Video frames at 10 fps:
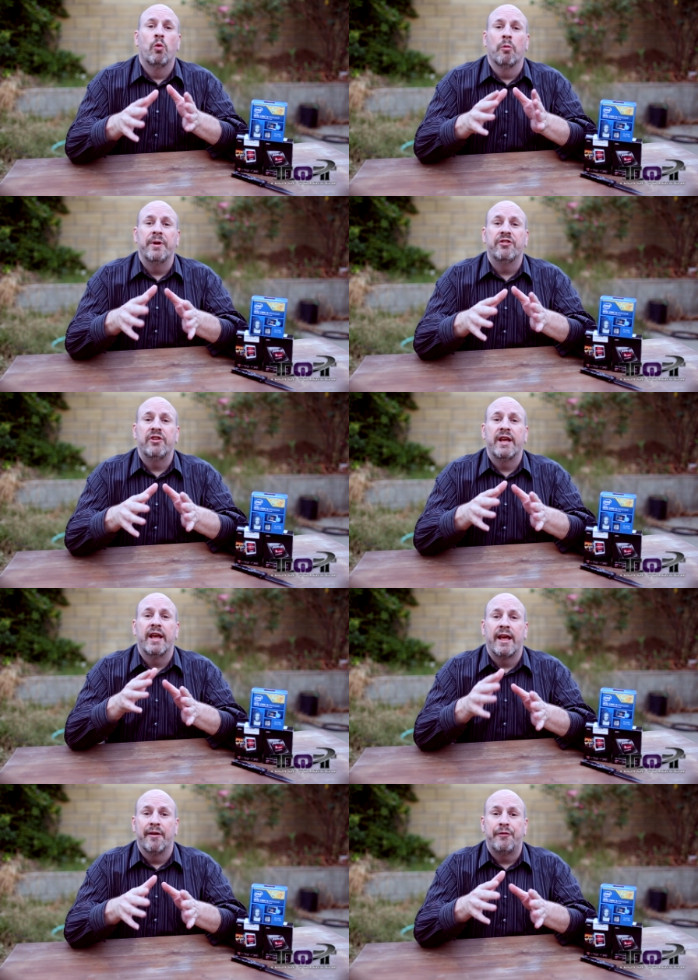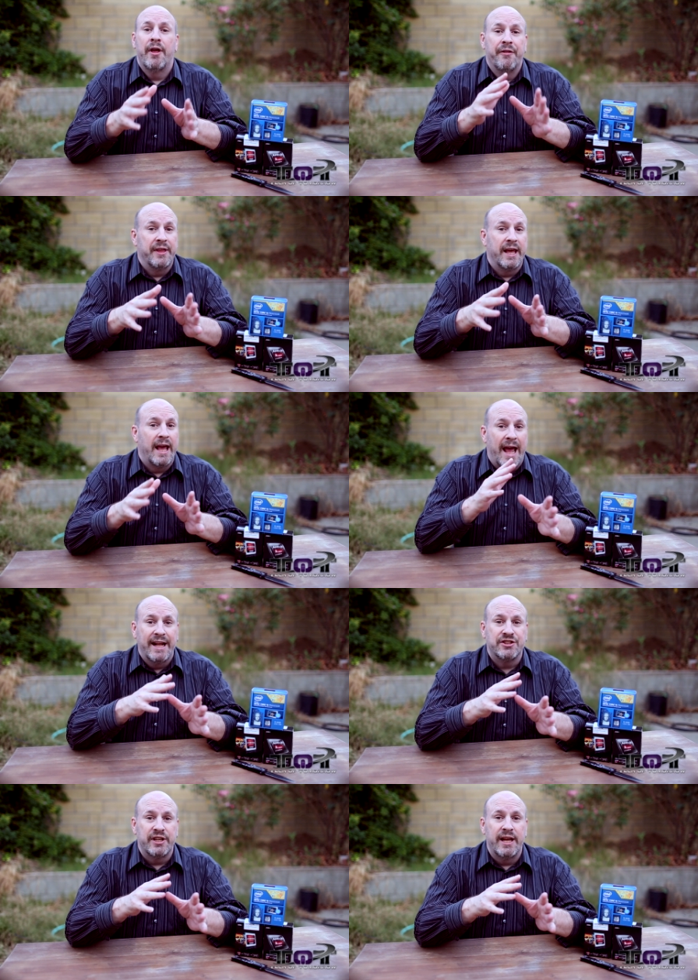We'll be seeing if the
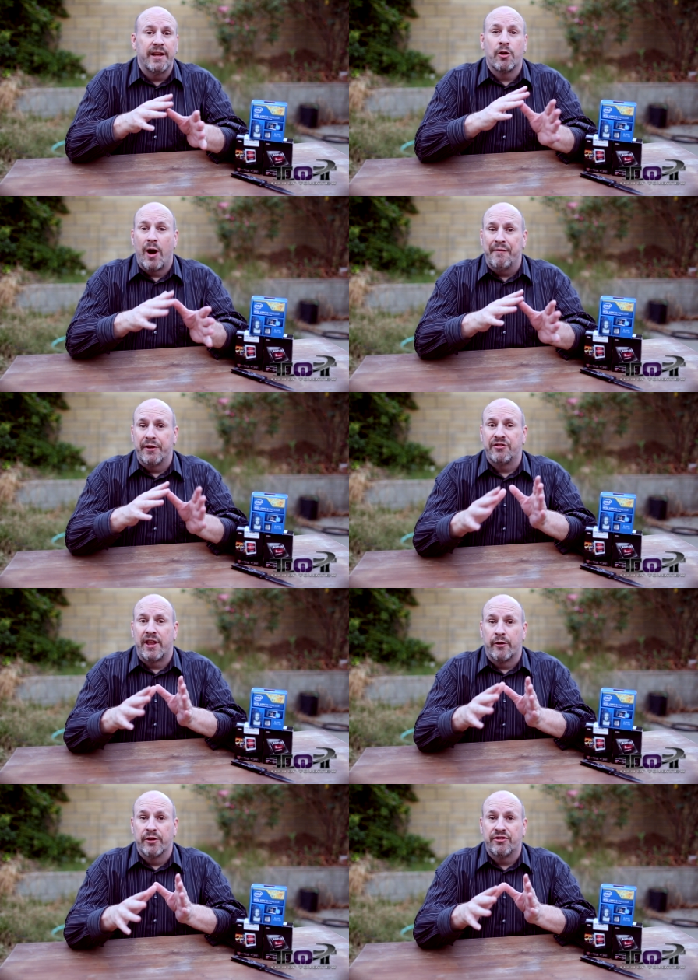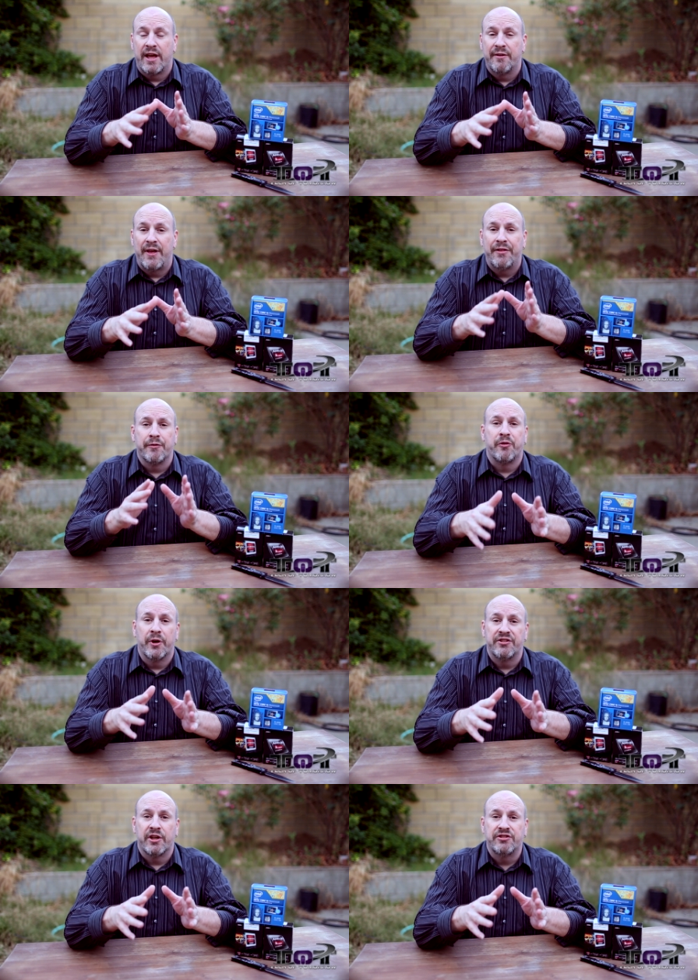H D graphics that are inside of that, the
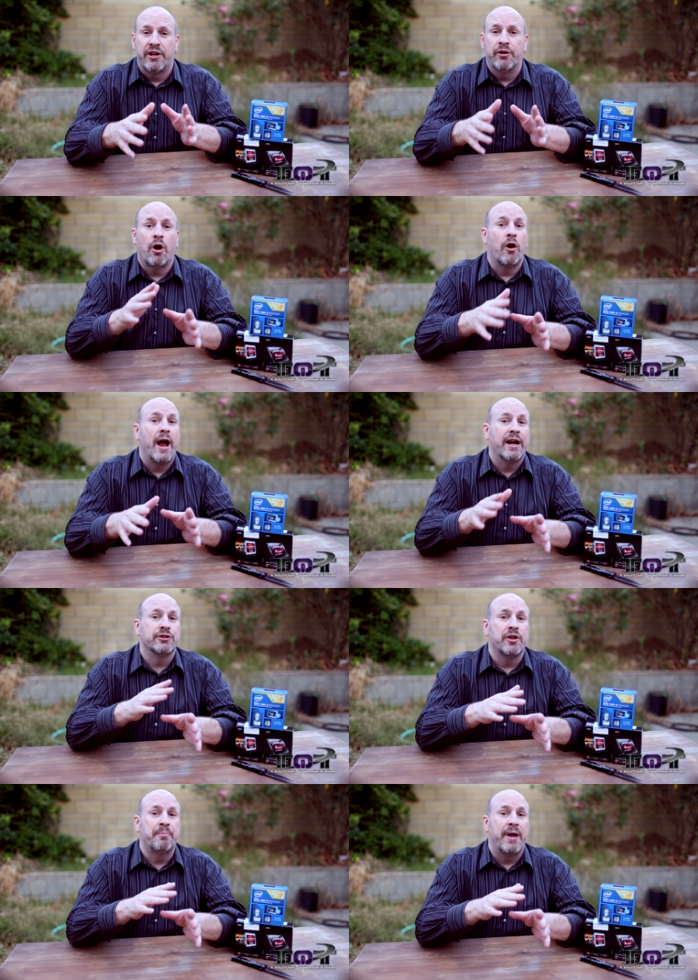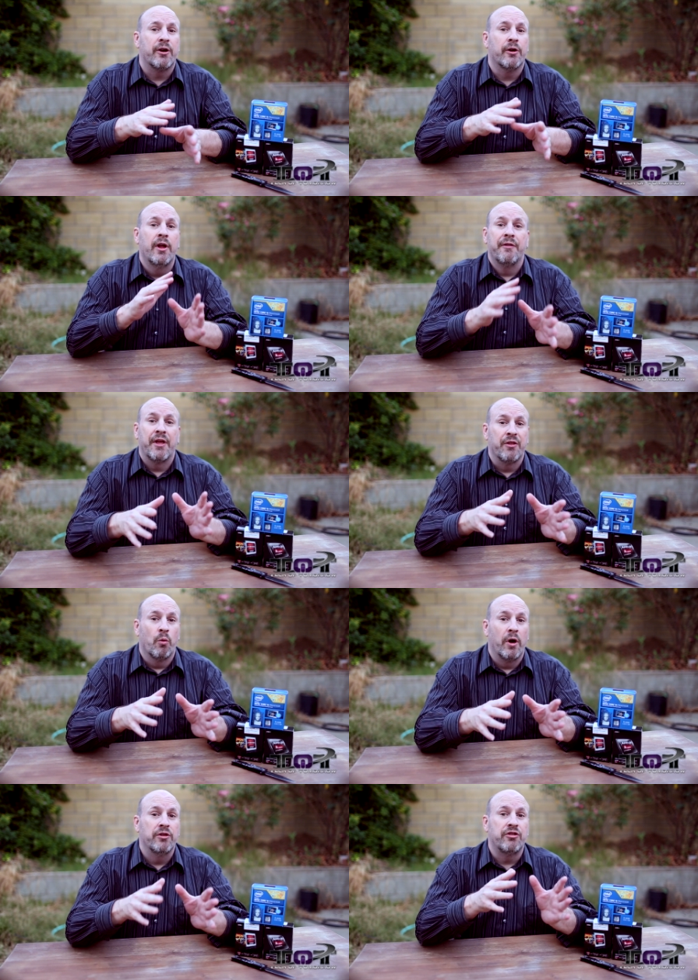forty-six hundred, are actually better than the
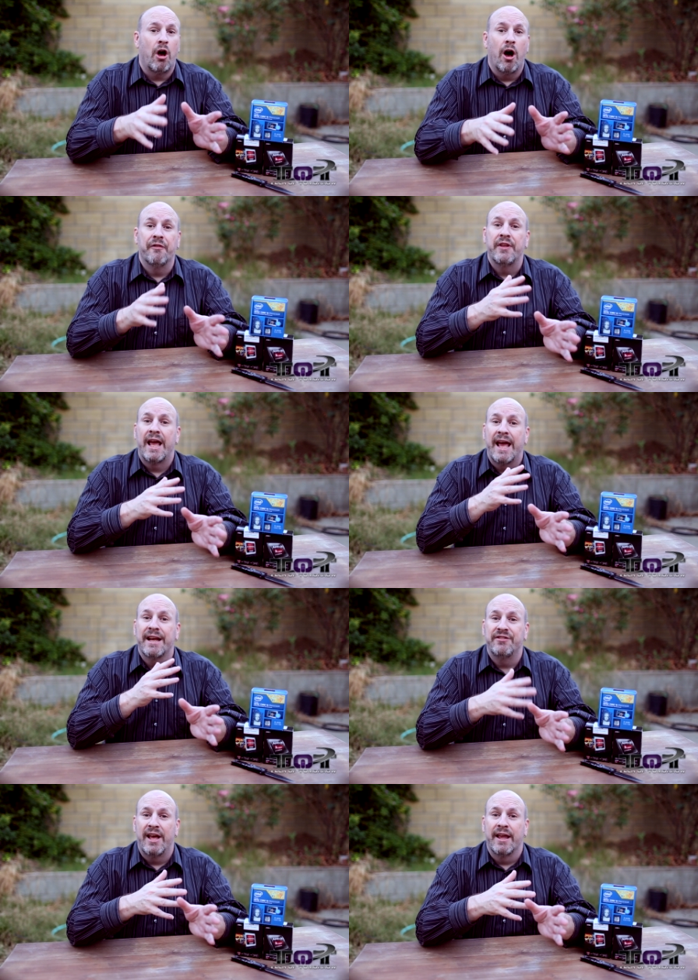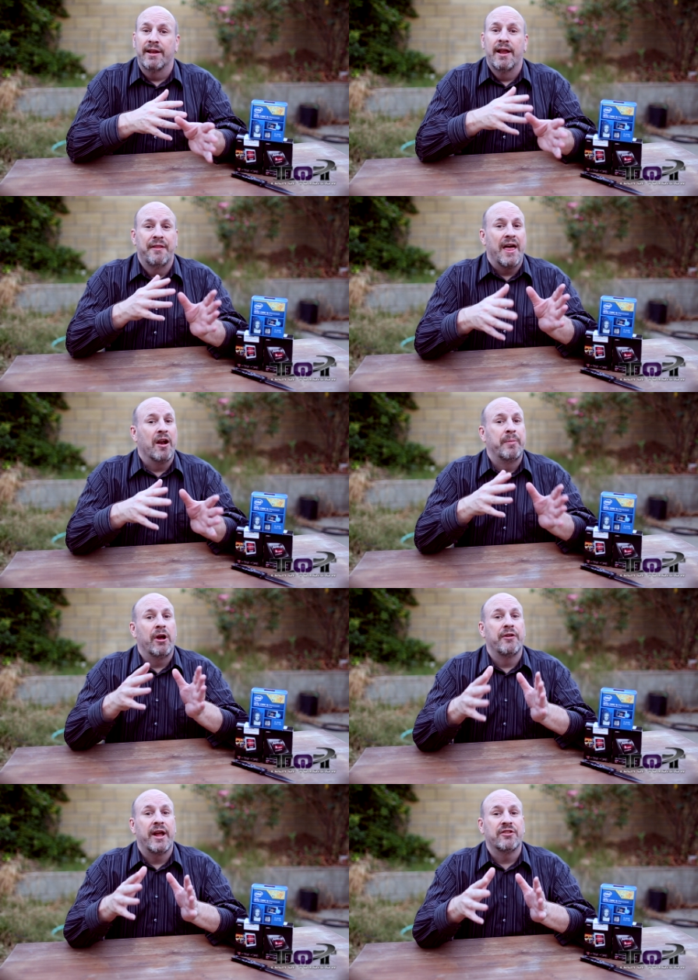ones on the A ten. That'll
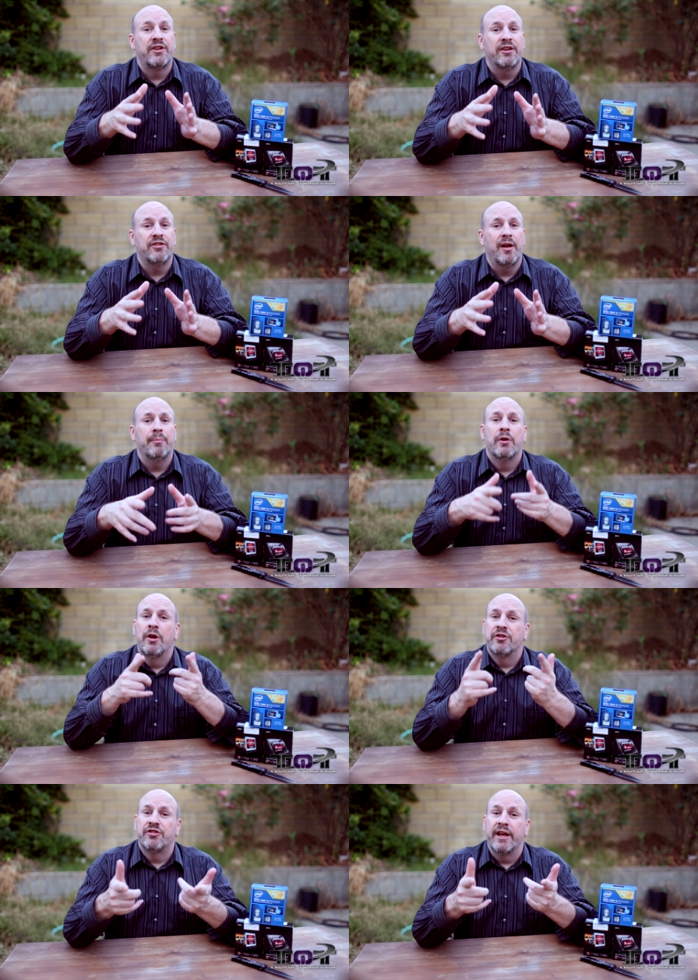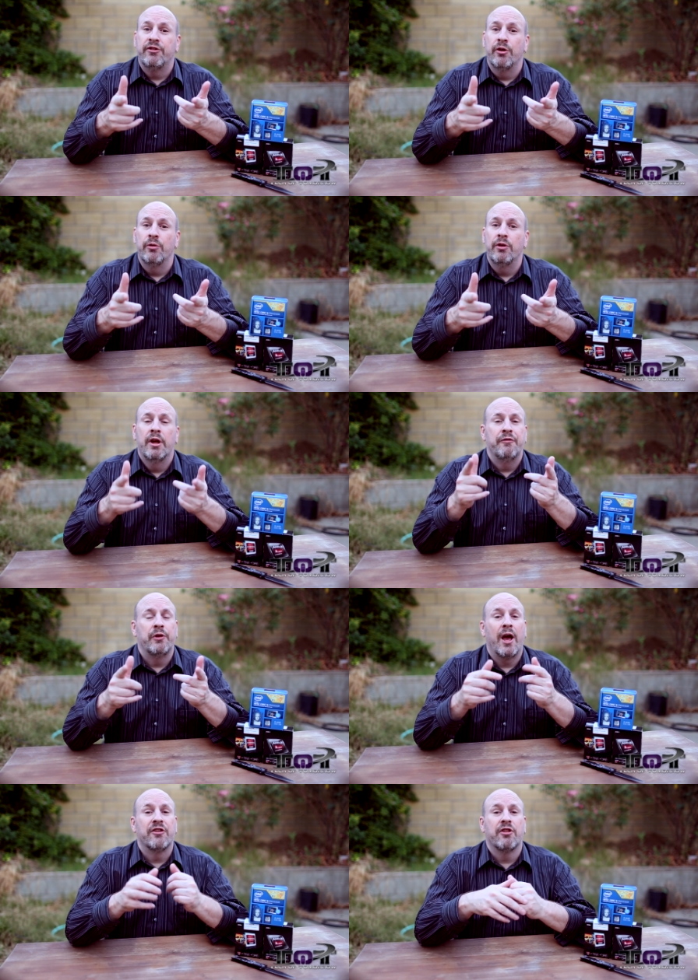be our next test up. Stay tuned. If
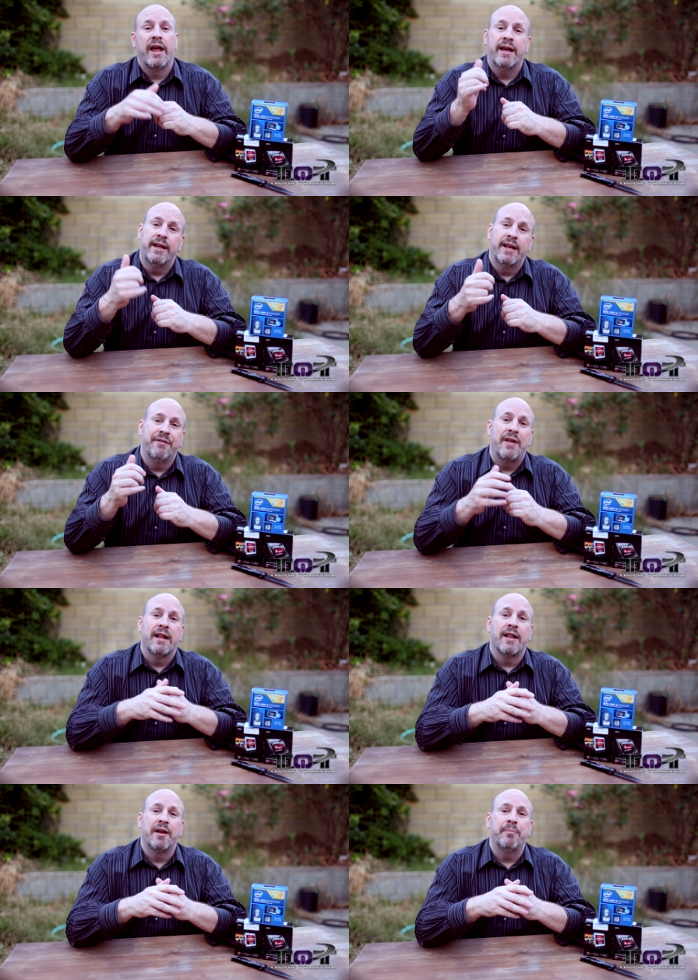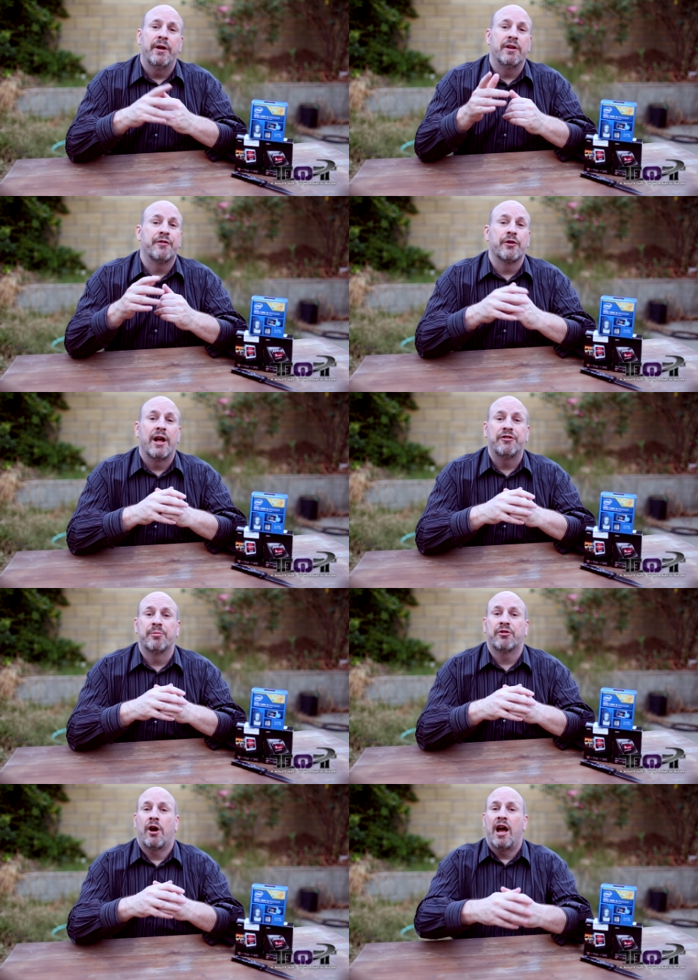you guys like it, hit that like button. If you're not
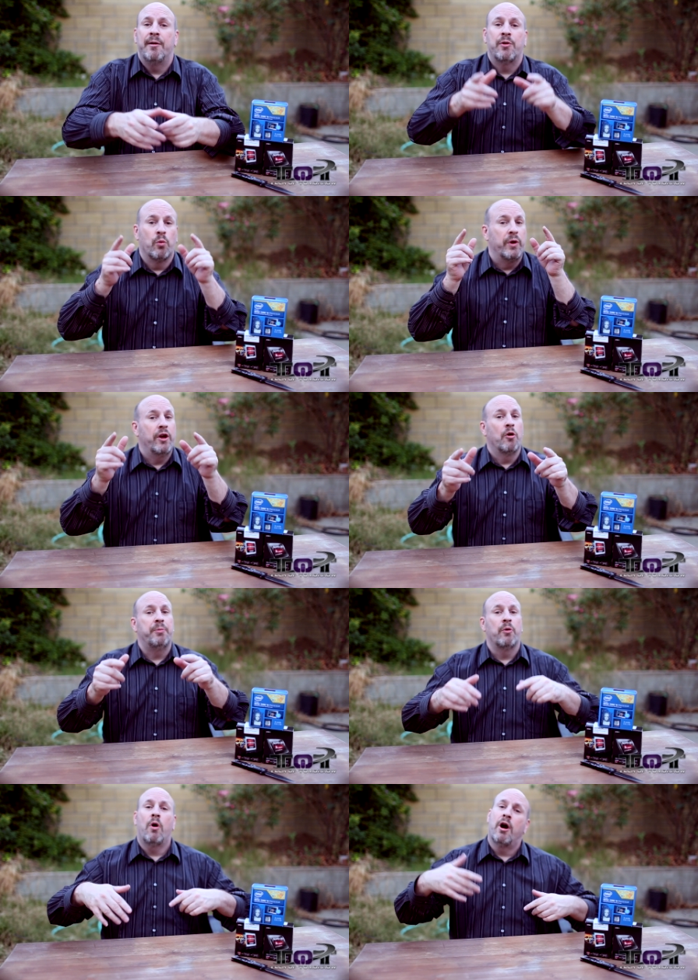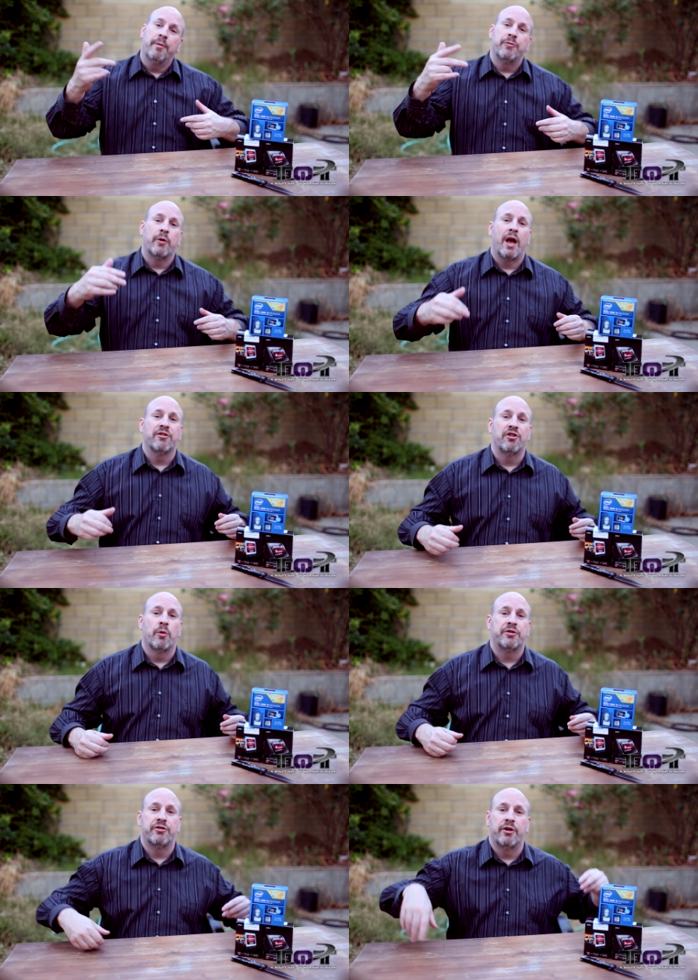subscribed, we hope you are. You guys
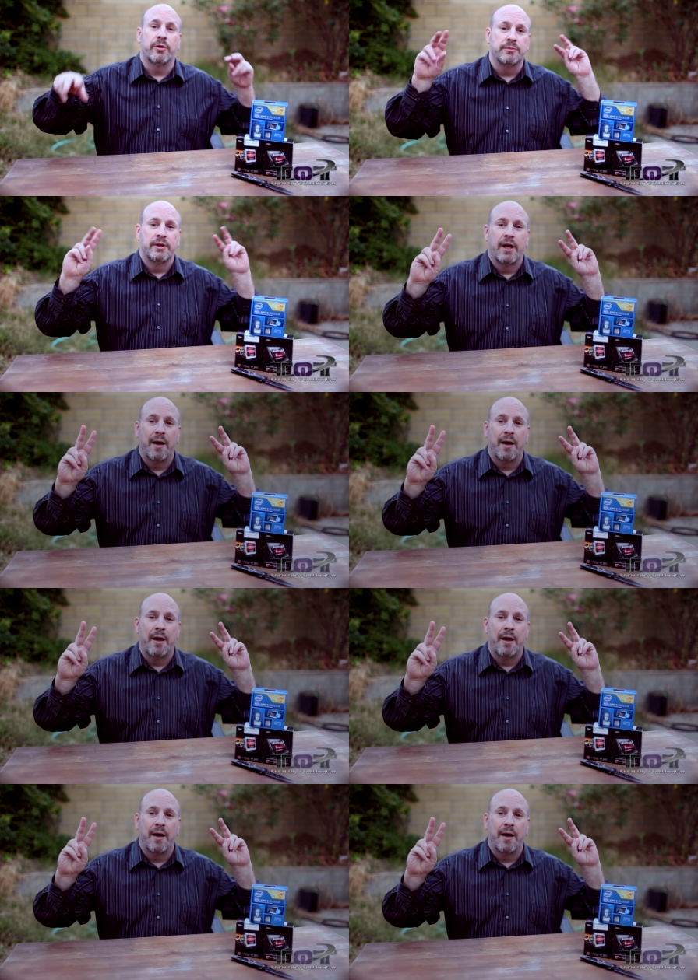know what to do.